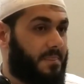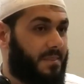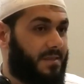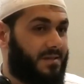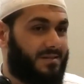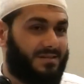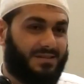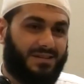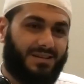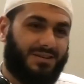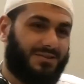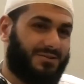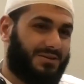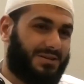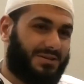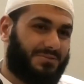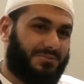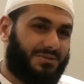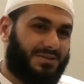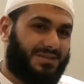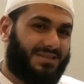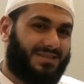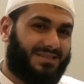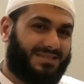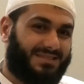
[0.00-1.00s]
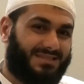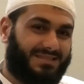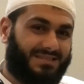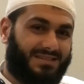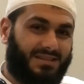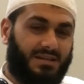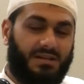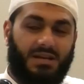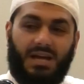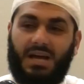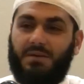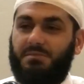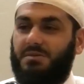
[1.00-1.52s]
Allahu Akbar.
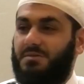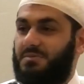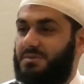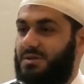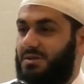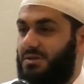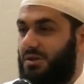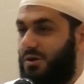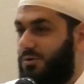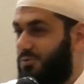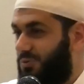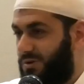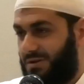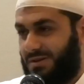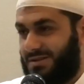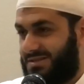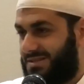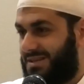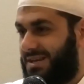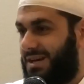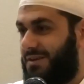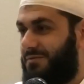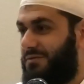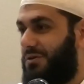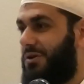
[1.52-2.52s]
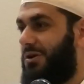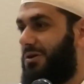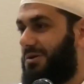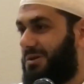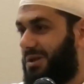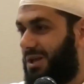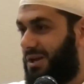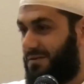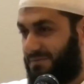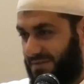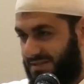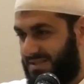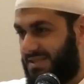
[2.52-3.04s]
Habibti, don't wear the scarf your whole
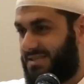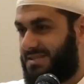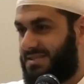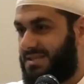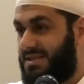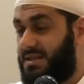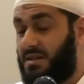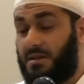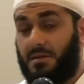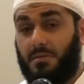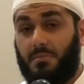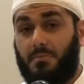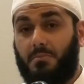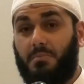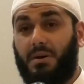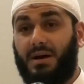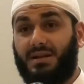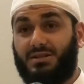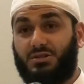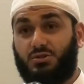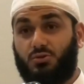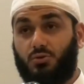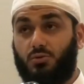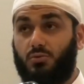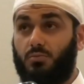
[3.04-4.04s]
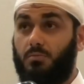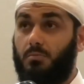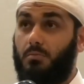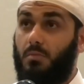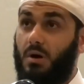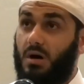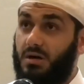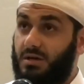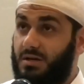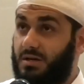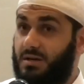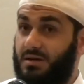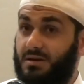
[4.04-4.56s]
life, it's a sin. But to
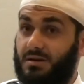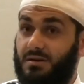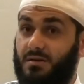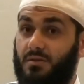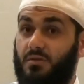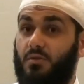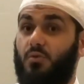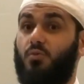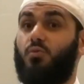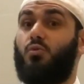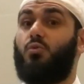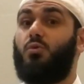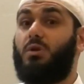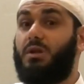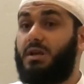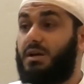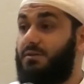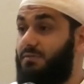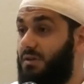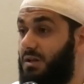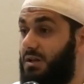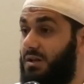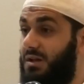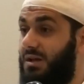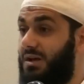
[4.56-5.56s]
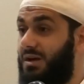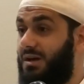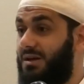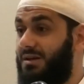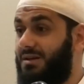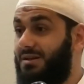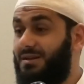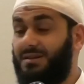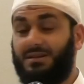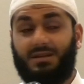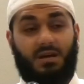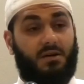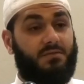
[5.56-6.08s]
mock the ruling of
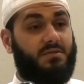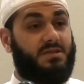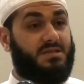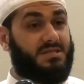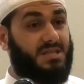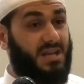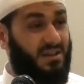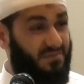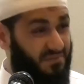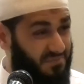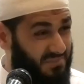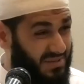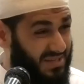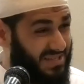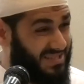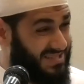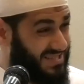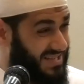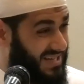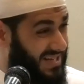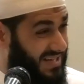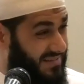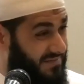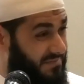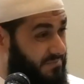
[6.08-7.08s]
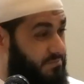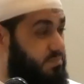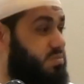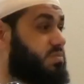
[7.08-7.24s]
Allah, of the scarf, me scarf?